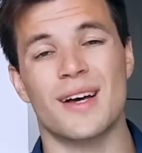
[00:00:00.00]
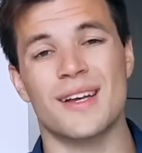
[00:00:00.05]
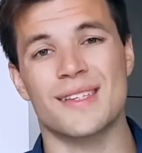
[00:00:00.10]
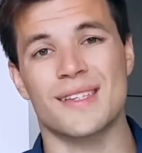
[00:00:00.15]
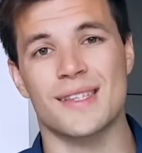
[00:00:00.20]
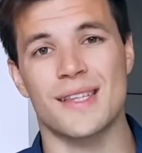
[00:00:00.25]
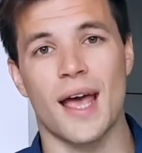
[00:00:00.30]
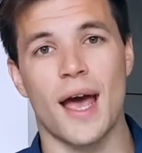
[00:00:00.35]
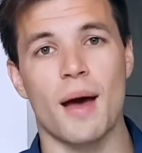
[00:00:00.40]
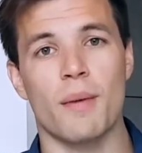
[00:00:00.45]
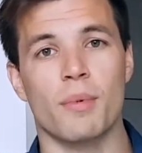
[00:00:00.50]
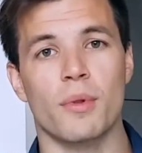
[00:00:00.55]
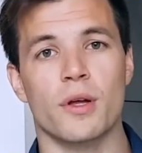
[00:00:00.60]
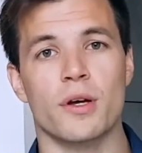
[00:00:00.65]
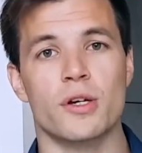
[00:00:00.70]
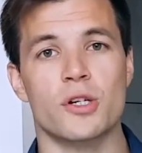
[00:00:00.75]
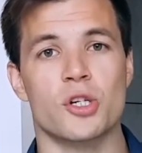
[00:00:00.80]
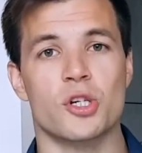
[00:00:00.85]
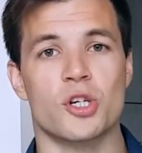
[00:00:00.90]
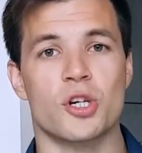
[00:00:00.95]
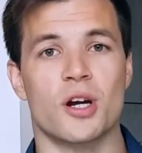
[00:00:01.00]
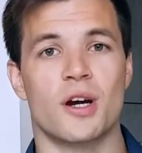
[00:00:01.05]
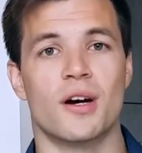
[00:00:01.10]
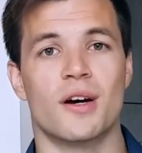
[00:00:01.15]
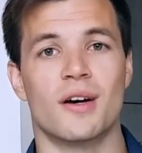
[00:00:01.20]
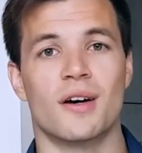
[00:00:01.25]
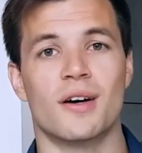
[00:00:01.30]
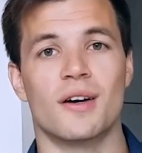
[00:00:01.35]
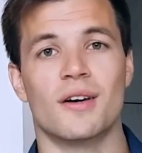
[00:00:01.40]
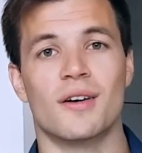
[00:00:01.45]
establish
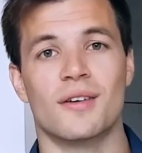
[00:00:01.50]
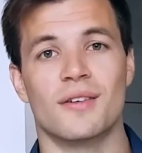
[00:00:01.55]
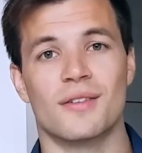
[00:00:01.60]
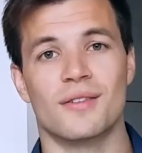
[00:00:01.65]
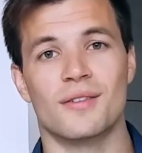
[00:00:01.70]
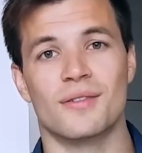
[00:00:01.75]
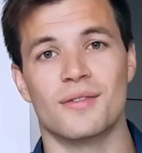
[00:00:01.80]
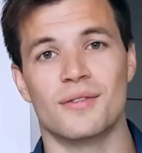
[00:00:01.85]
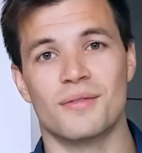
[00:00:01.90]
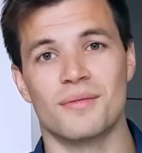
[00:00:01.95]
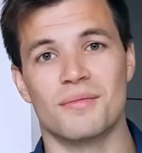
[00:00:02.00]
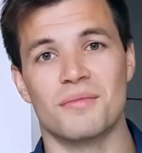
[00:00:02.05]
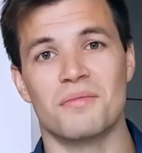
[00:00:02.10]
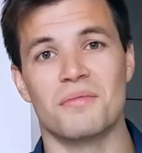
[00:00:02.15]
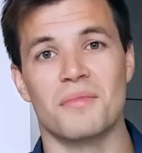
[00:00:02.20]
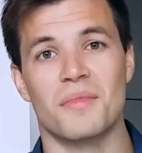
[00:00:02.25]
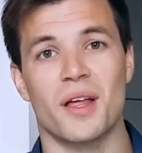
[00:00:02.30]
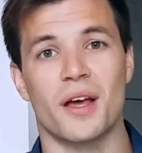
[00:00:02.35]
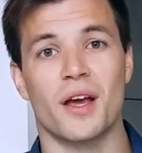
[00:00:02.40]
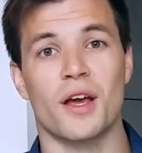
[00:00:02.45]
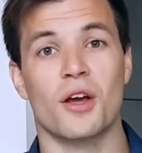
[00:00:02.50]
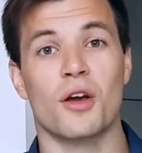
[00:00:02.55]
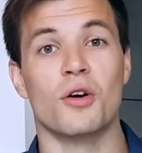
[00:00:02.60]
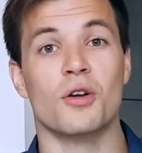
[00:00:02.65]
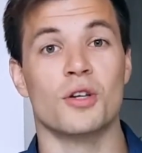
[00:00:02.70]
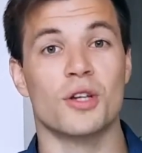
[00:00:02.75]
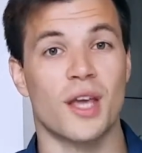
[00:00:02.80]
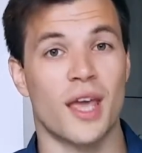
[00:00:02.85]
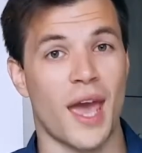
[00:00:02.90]
like a good